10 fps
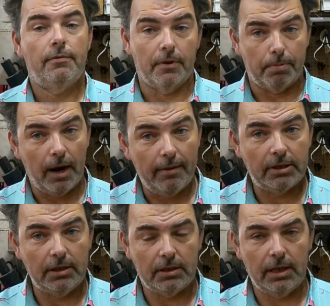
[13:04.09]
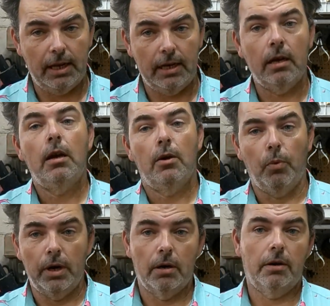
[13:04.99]
For privacy's sake,
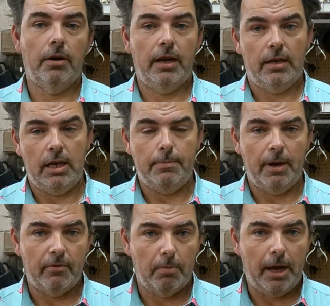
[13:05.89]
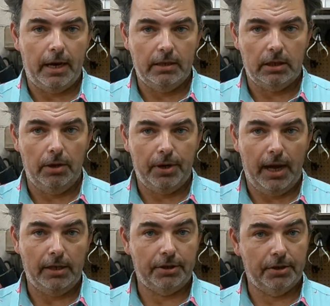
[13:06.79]
we are going to keep everybody's
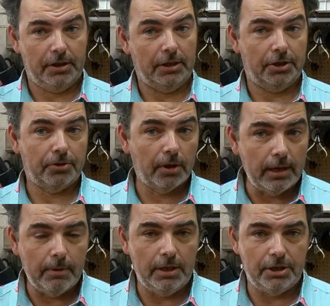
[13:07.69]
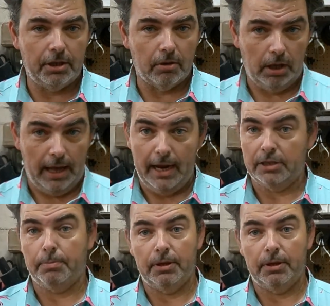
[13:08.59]
locations extremely generalized.